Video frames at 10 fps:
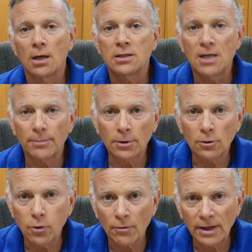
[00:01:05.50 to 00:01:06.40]
Typical
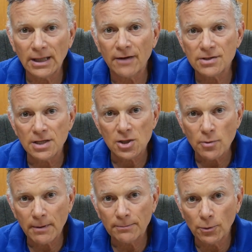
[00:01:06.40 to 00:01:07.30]
chlorine levels in a
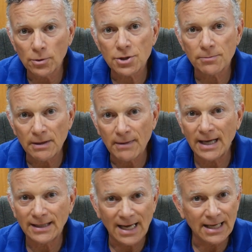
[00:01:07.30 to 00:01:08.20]
swimming pool should be
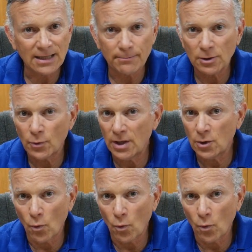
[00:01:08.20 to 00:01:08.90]
maintained at between